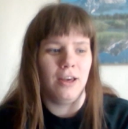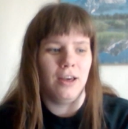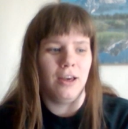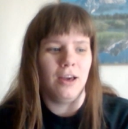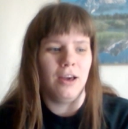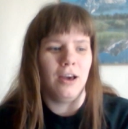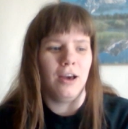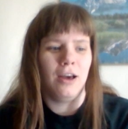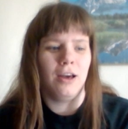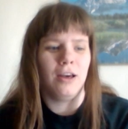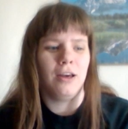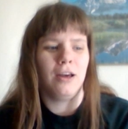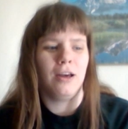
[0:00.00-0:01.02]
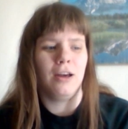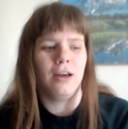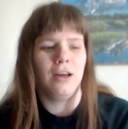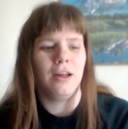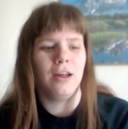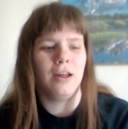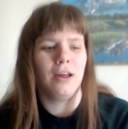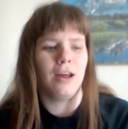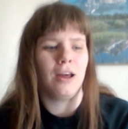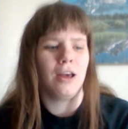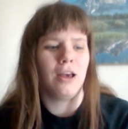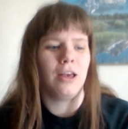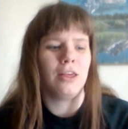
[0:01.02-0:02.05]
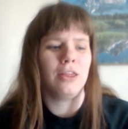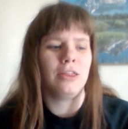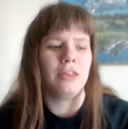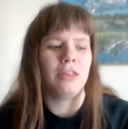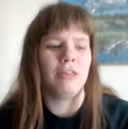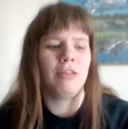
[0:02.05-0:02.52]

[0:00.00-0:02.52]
(silence)